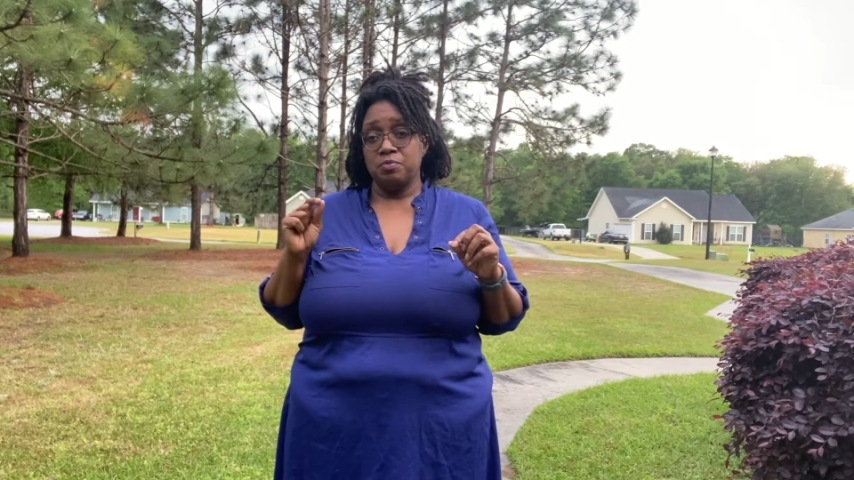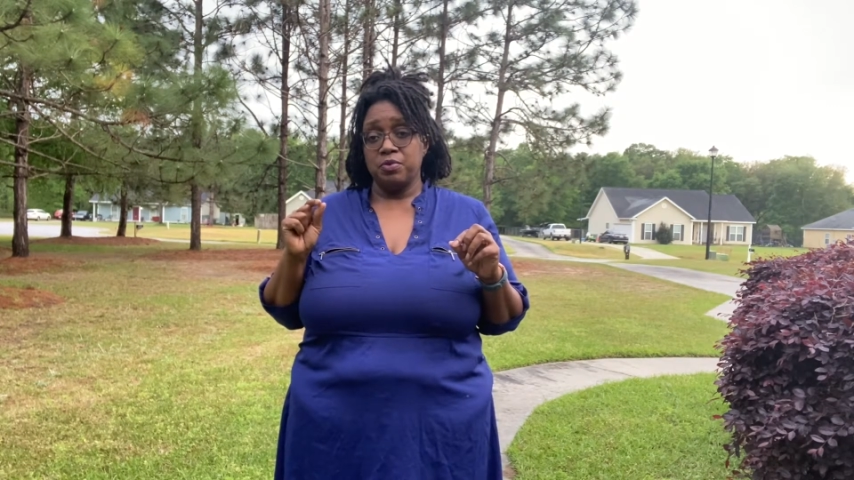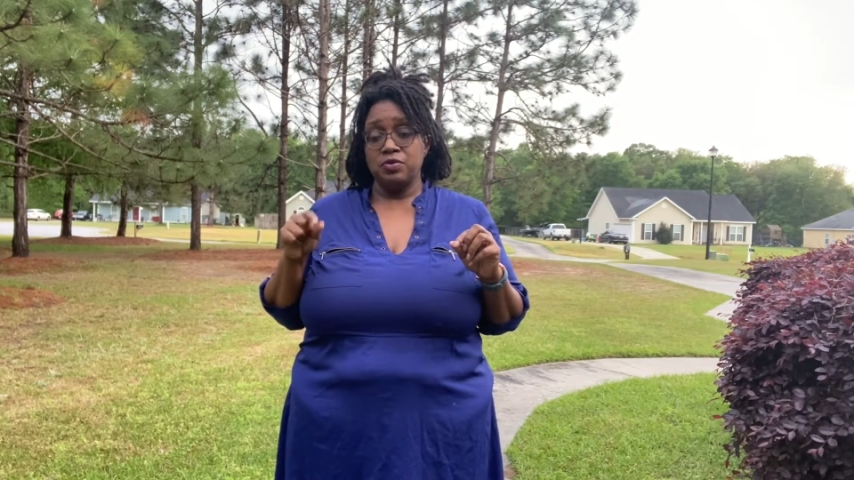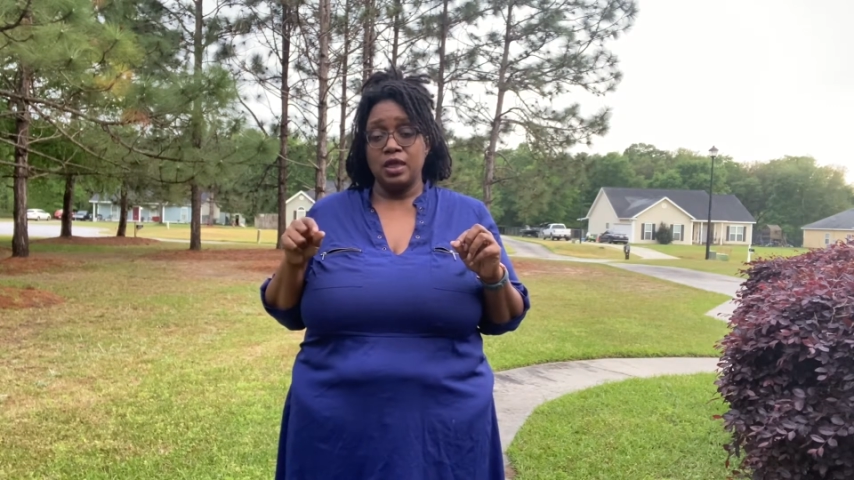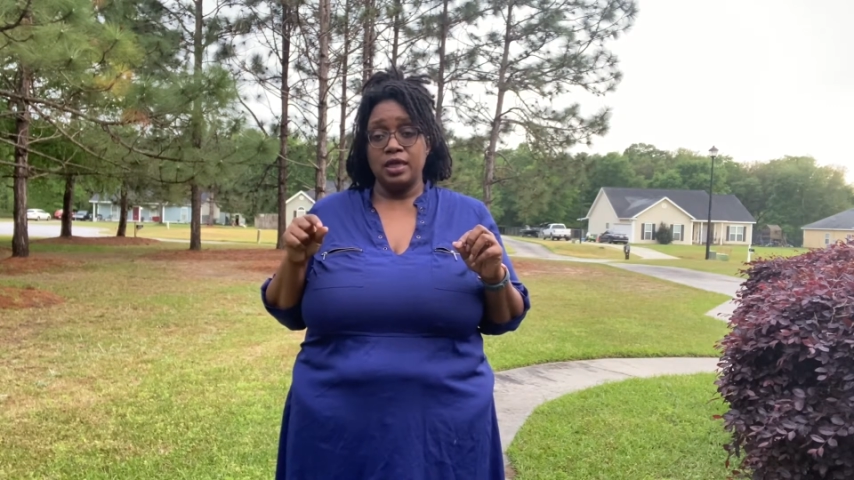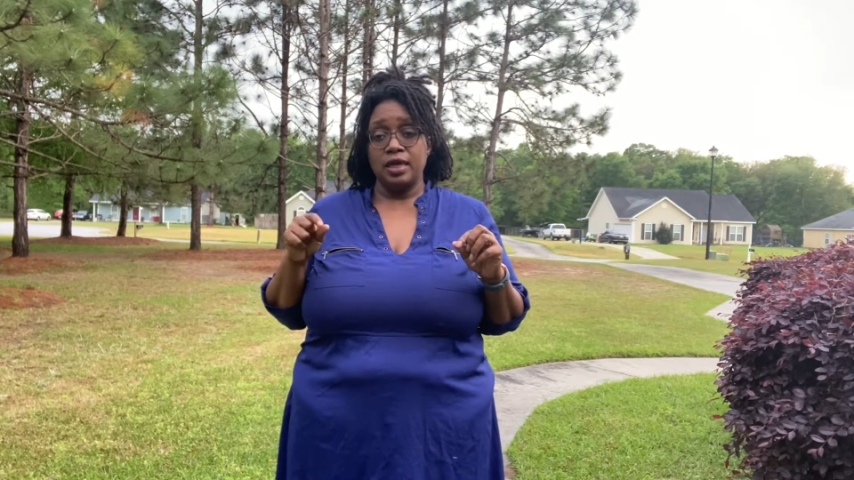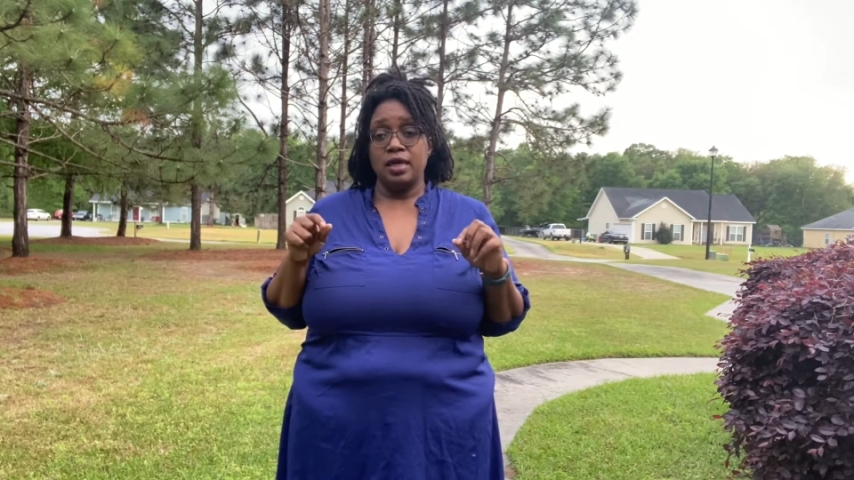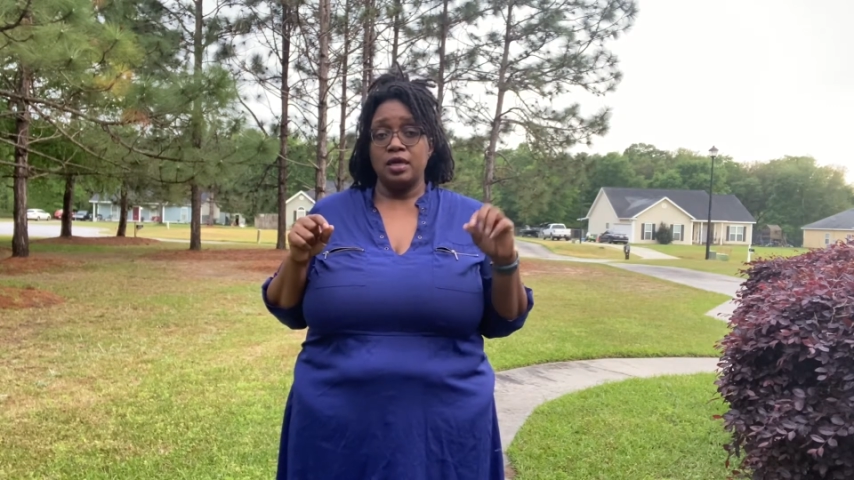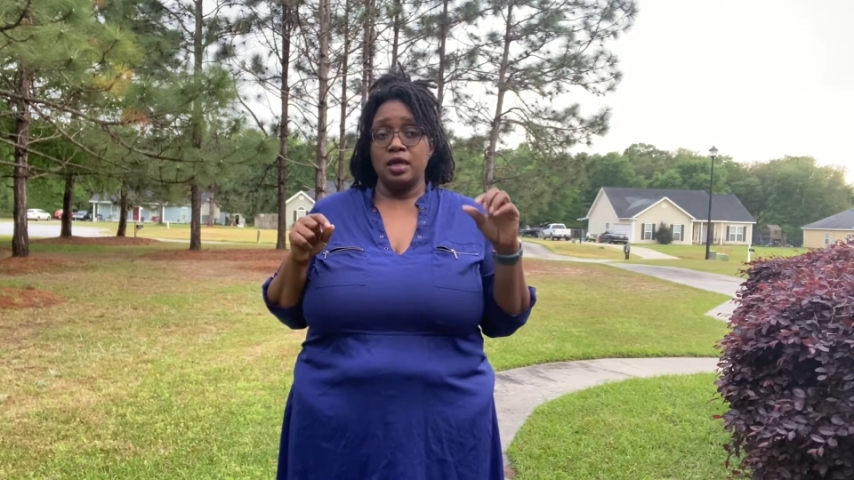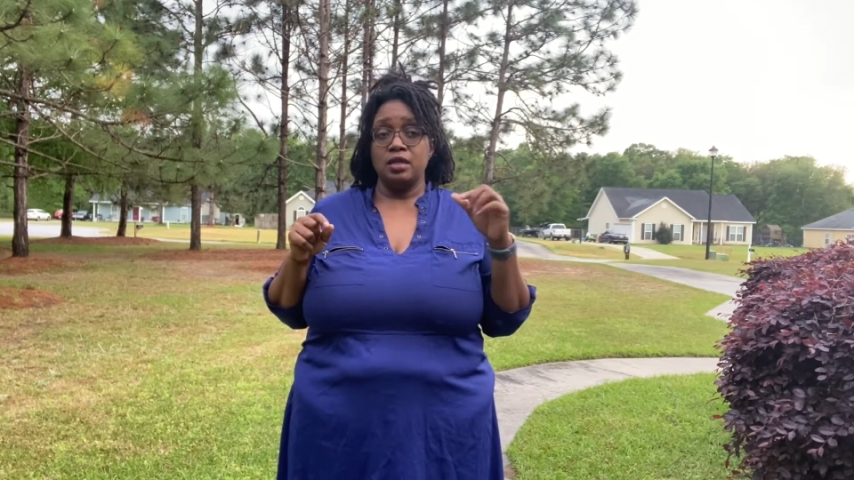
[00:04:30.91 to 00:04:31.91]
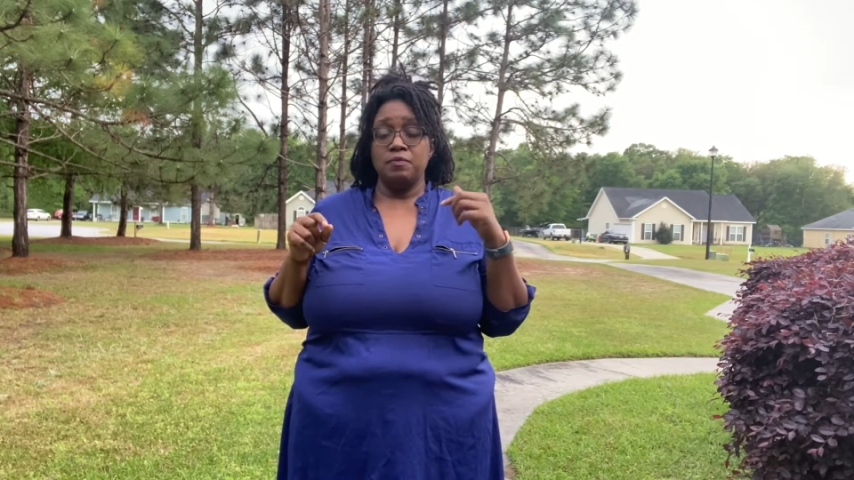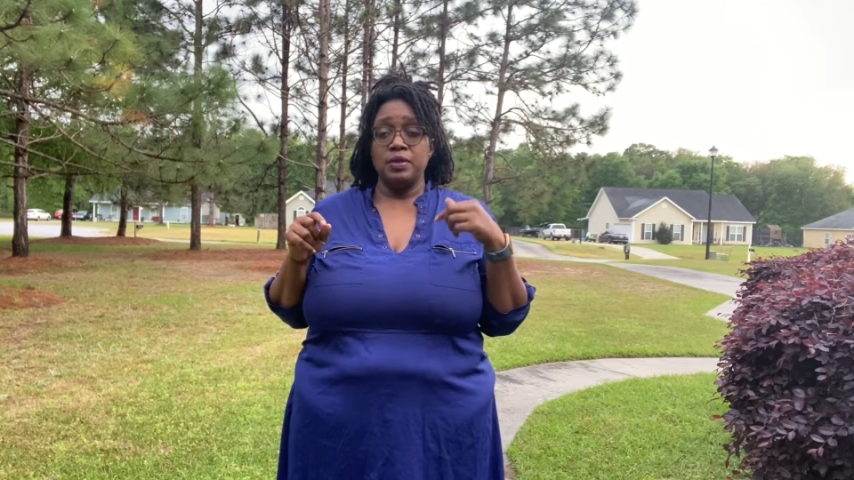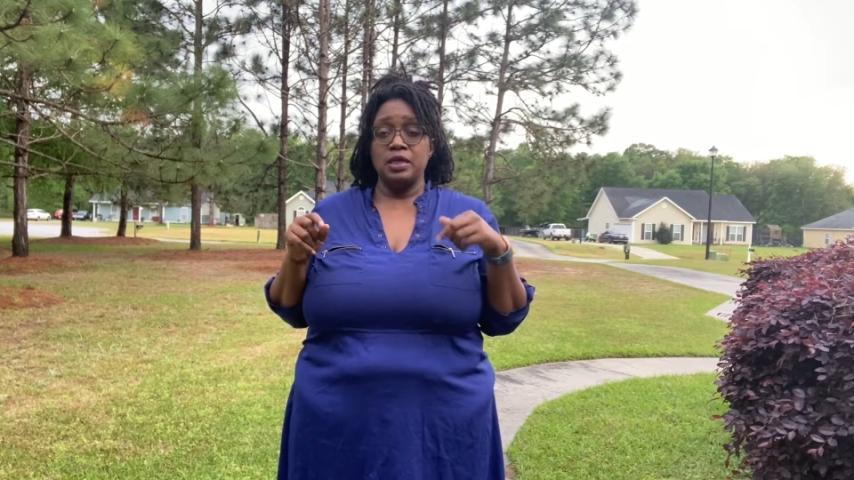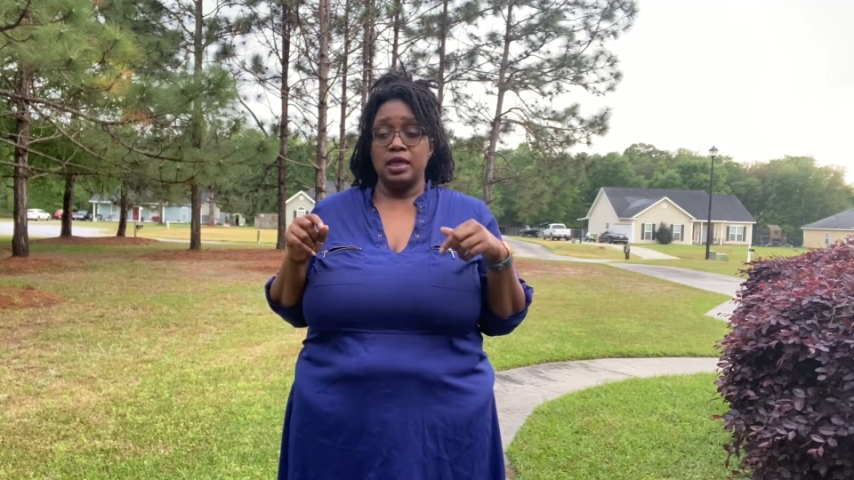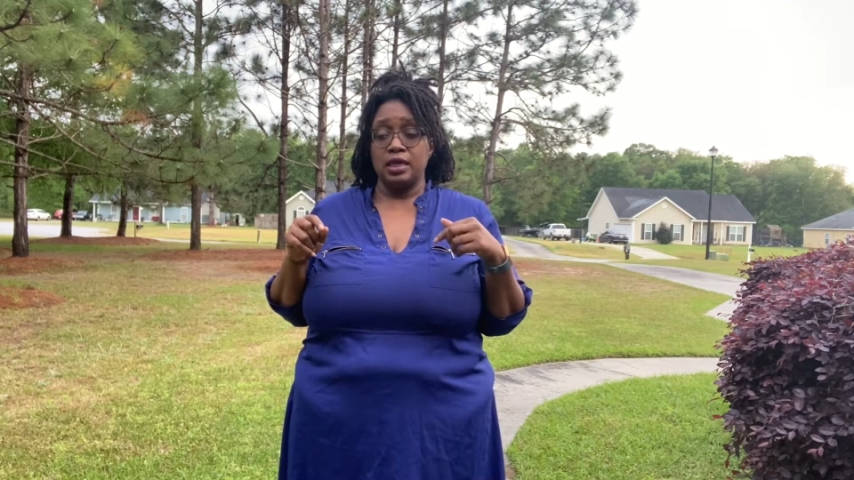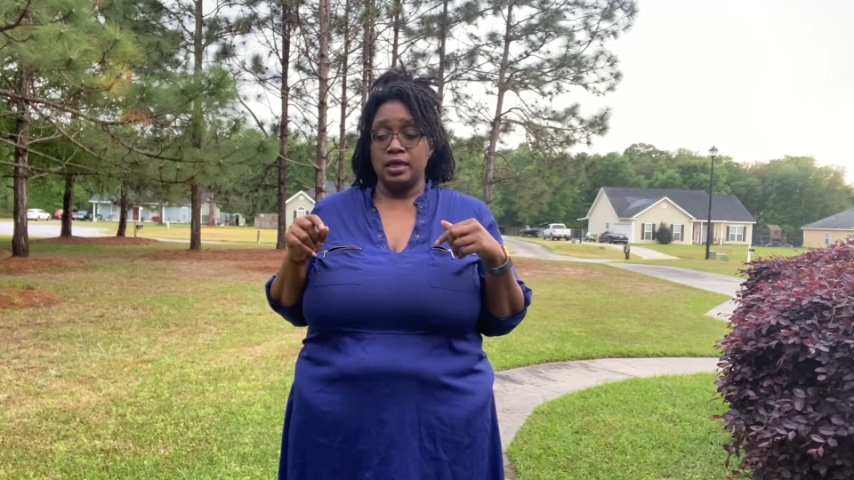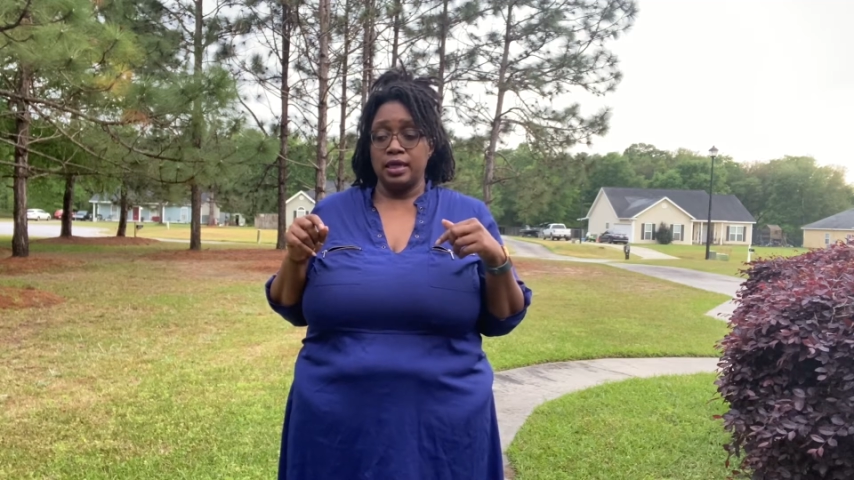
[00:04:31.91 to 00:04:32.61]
birthday cake and a pecan